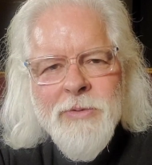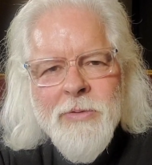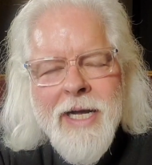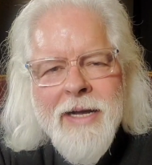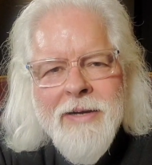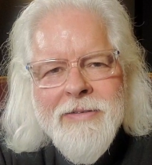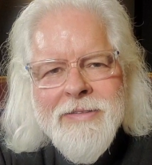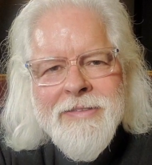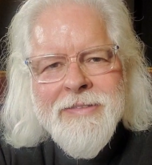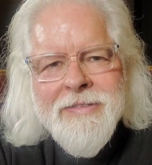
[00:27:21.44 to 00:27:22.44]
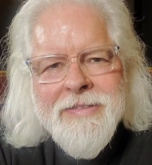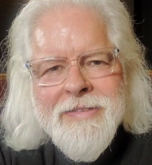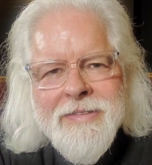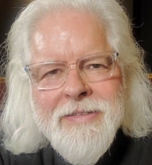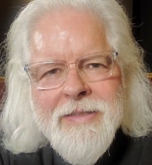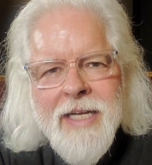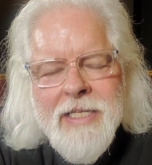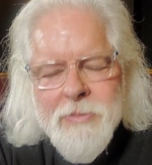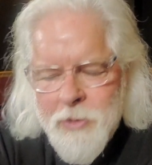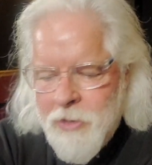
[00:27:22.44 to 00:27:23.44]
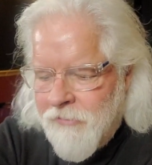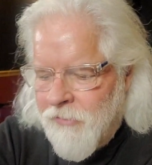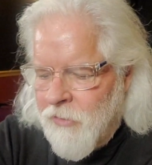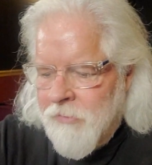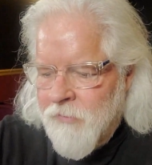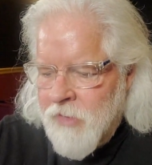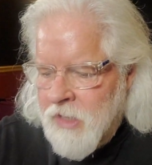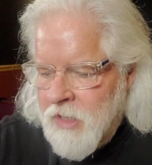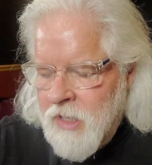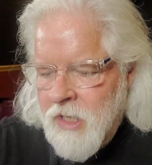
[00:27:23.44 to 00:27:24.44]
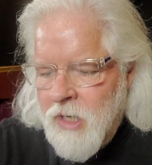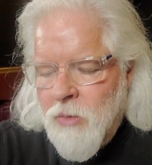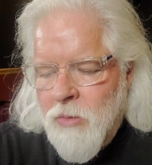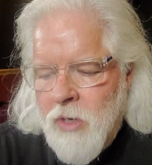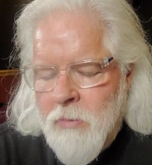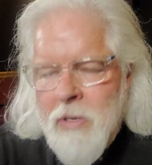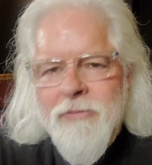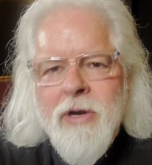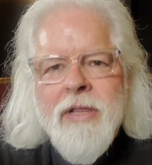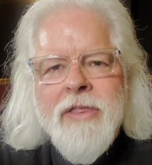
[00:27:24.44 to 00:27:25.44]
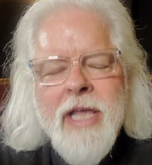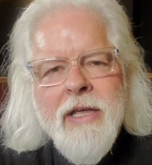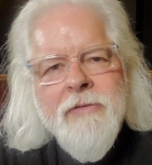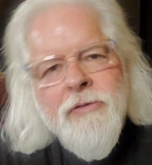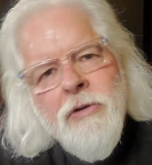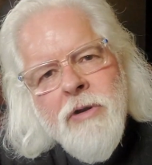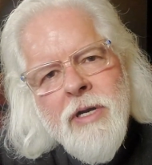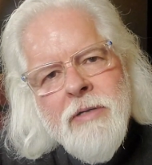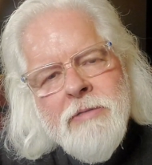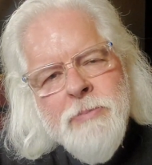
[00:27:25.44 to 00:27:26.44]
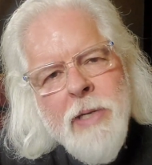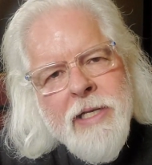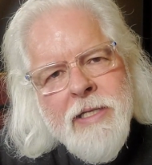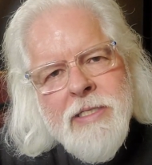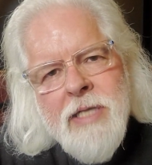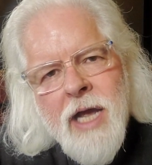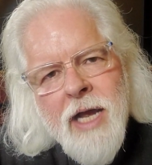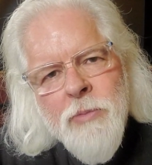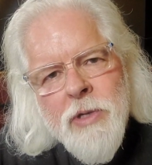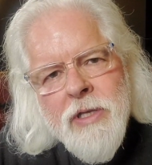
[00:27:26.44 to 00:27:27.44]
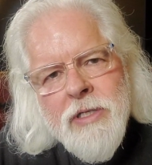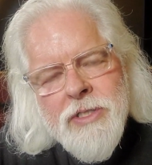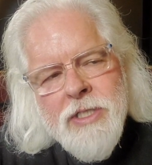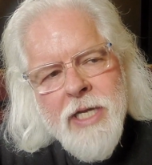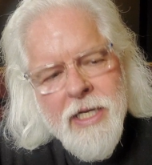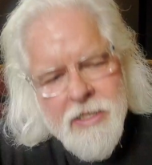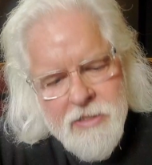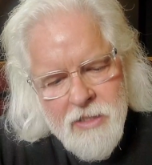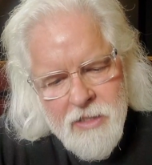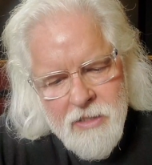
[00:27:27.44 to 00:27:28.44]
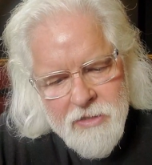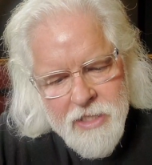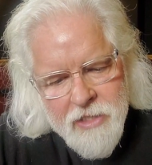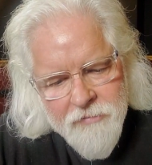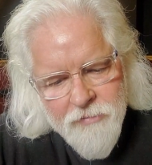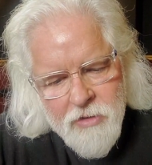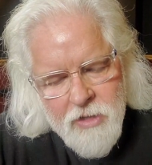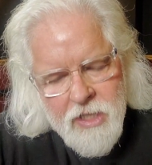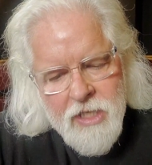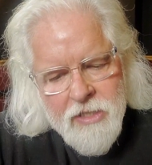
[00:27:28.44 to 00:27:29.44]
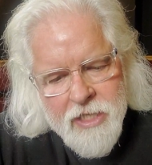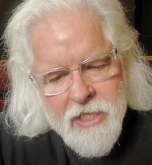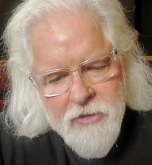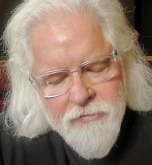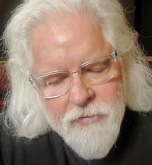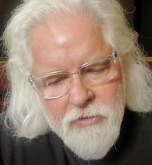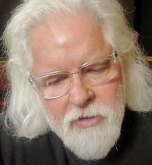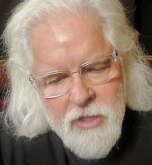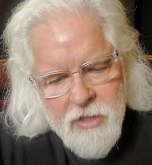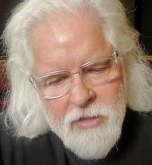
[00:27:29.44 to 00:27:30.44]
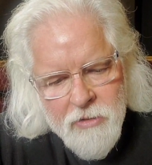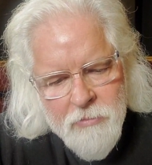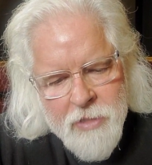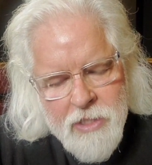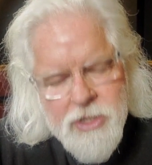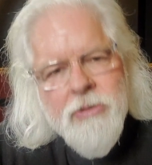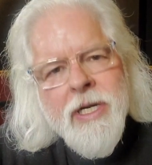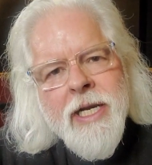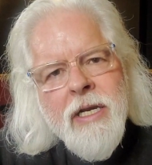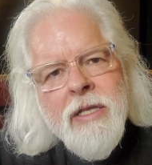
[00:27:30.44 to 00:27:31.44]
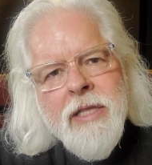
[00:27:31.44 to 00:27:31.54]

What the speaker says: Wow. That's beautiful. Well, my friend, thank you for spending this time with us, and thank you for your ministry.